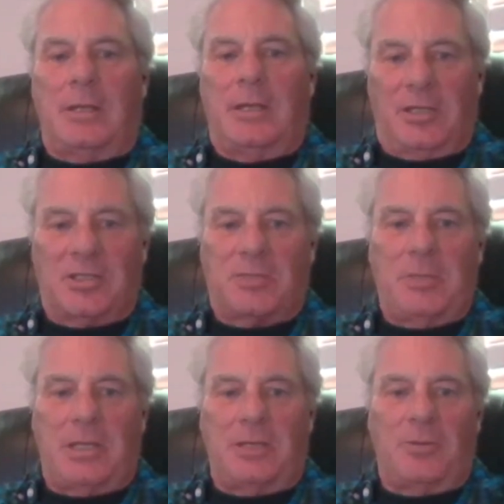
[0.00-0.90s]
English
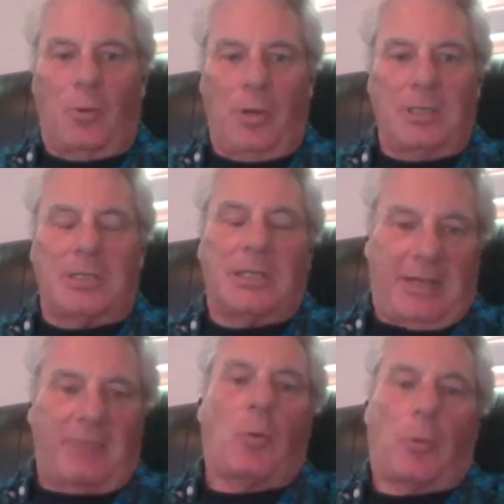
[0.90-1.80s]
speaking oriented,
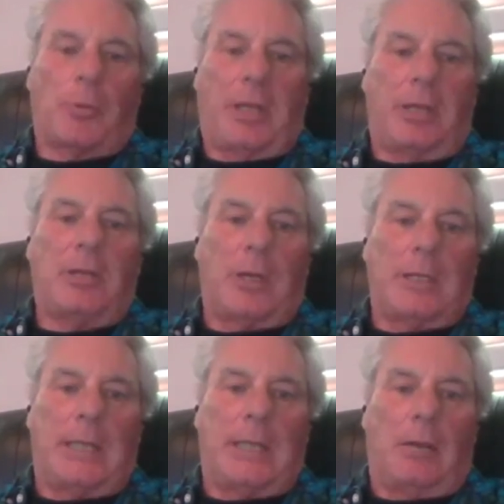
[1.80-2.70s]
that's what we're getting
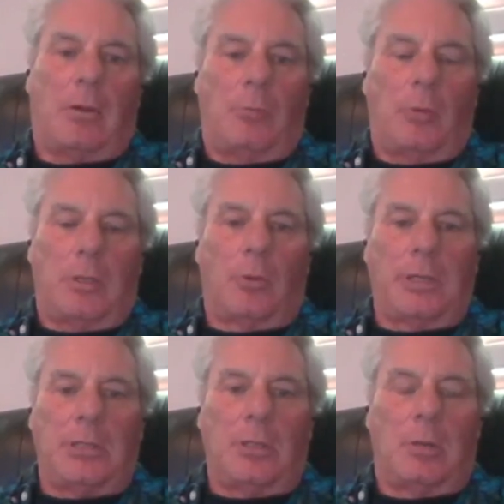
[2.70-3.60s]
right now. And then we
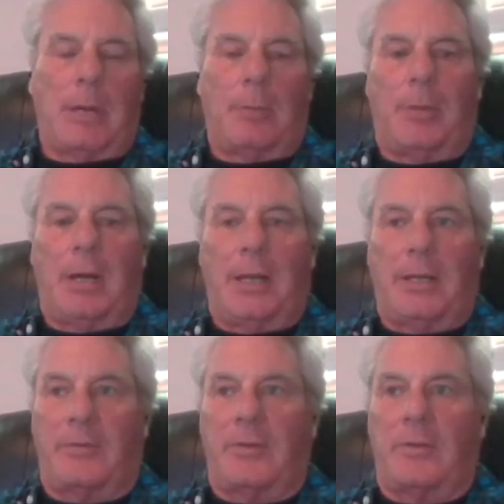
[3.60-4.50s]
already know about
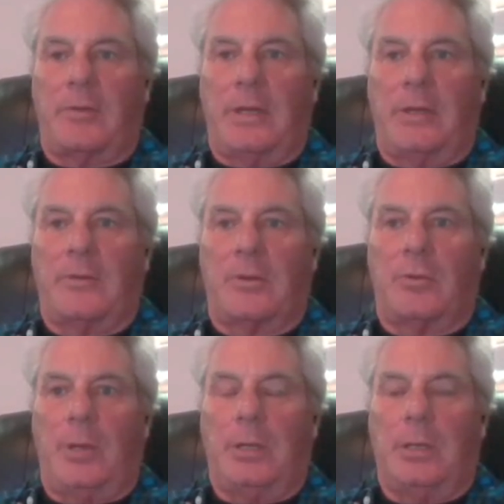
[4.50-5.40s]
biases that it's
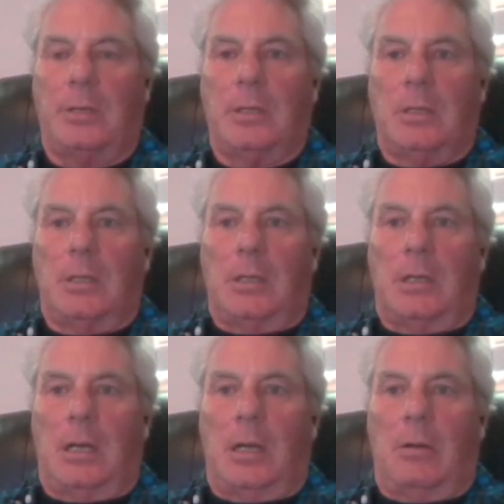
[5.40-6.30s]
created
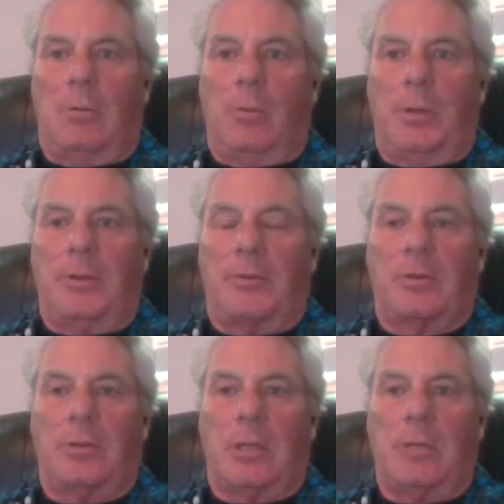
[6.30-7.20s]
within
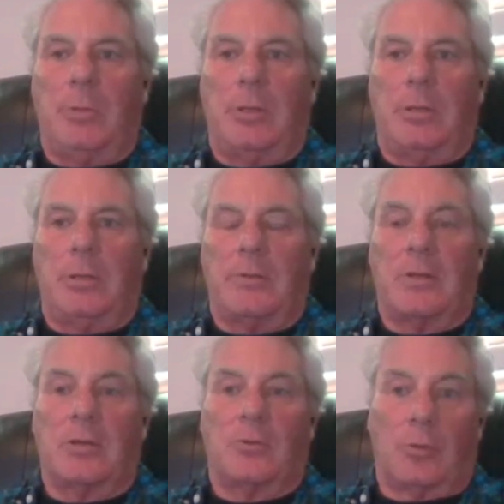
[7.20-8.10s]
certain
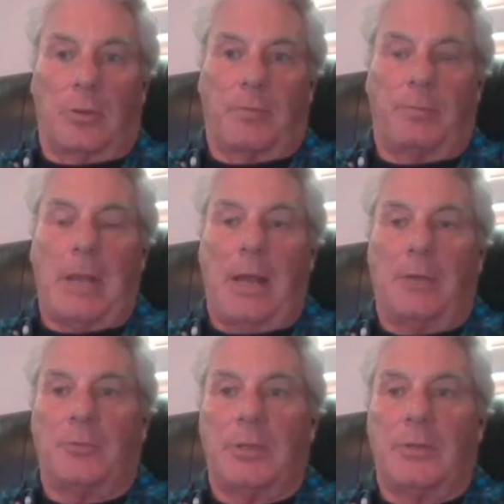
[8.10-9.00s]
communities and cross
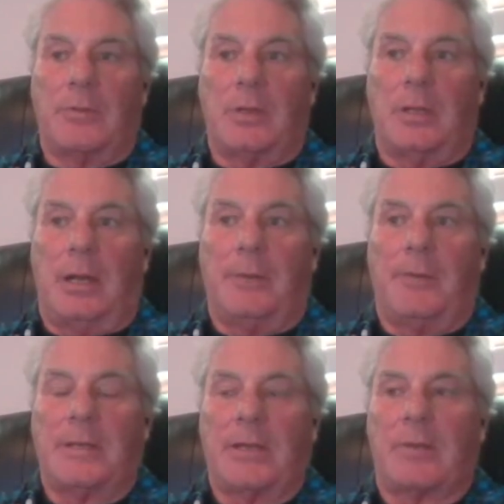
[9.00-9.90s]
boundaries. And I
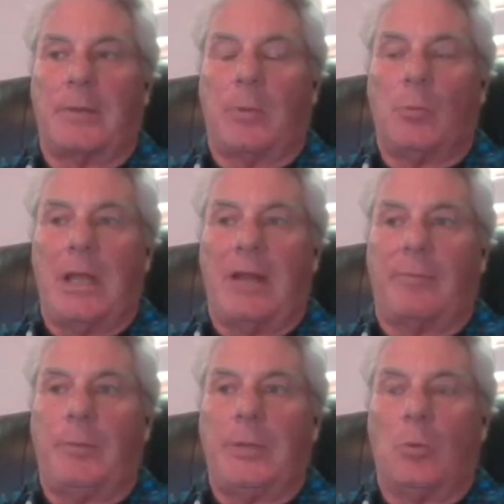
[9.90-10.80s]
think that's something we have
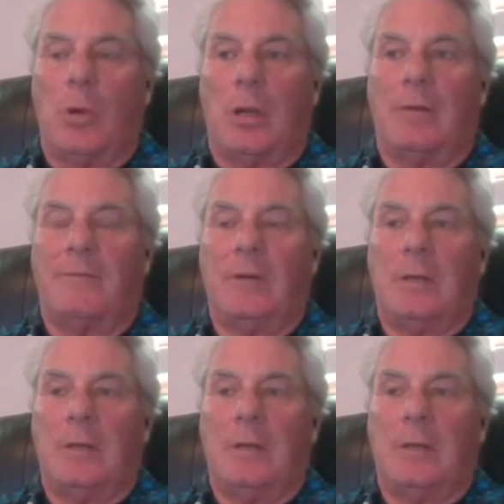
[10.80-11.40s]
to be aware of.